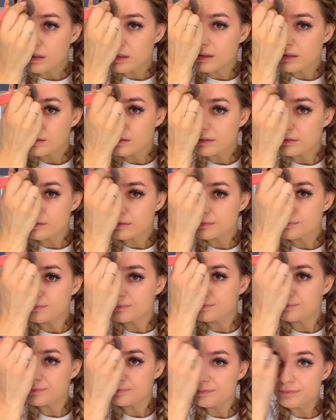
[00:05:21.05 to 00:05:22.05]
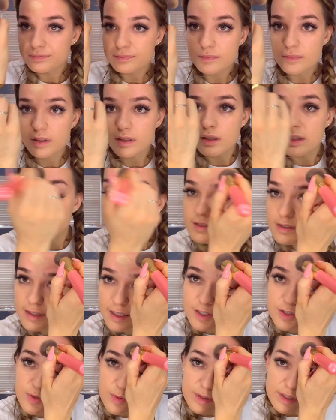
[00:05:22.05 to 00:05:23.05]
um, and, like
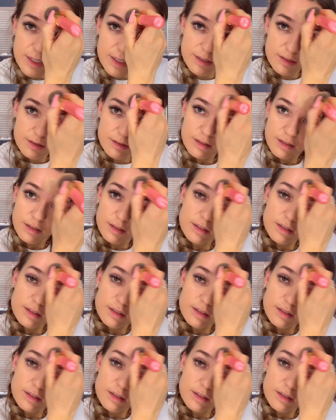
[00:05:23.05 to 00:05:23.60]
scheduling